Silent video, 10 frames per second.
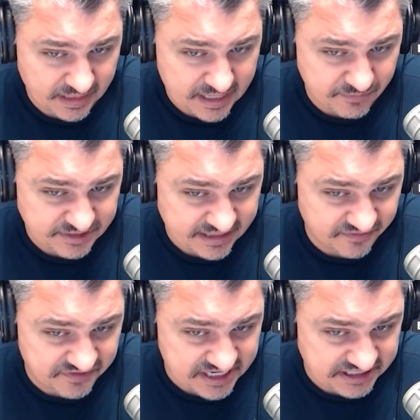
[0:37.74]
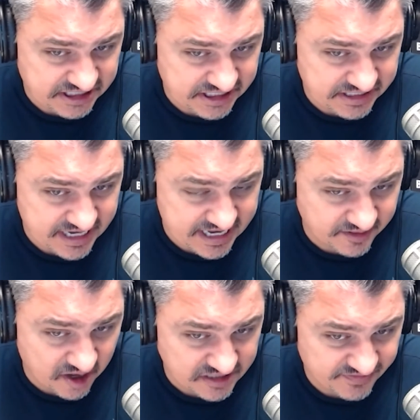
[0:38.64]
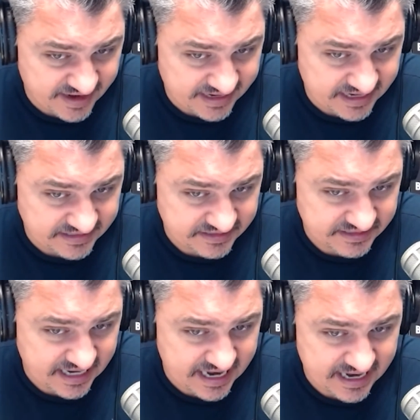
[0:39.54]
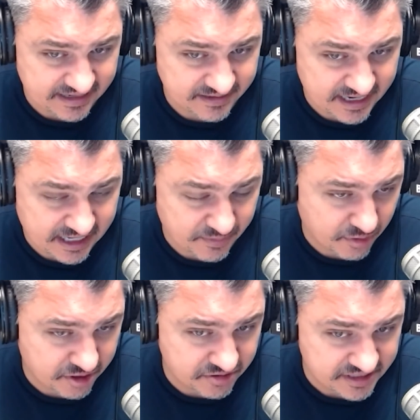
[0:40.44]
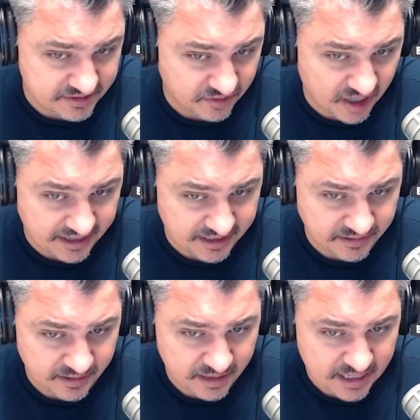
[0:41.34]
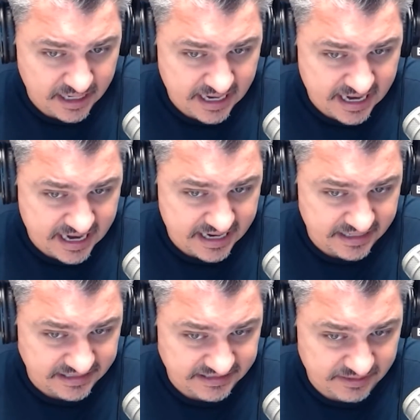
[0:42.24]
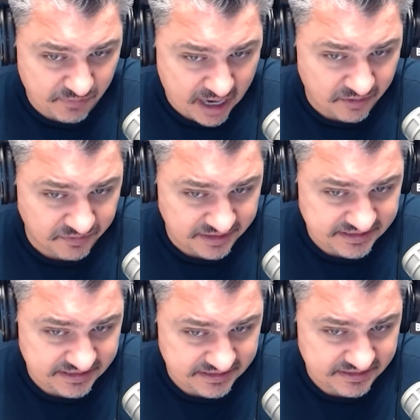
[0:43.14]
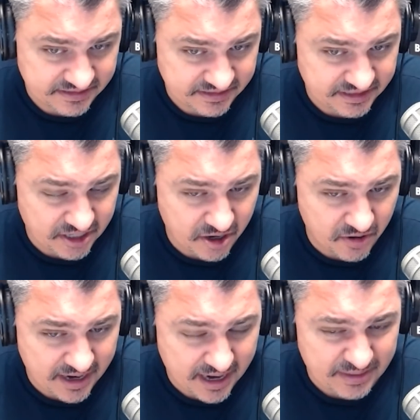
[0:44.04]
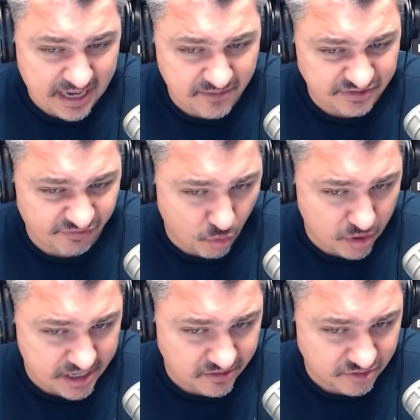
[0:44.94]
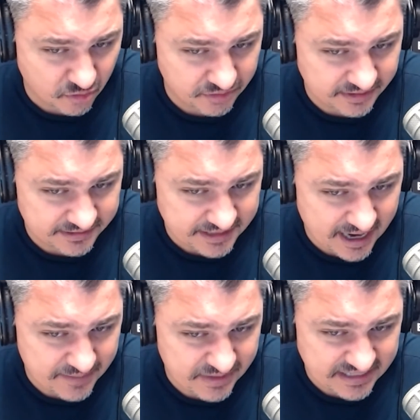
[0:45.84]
It was at the Venetian in Las Vegas. And I got a pretty good deal on it. And I said, wow, this is, you know, I mean, I was 40 years old at the time.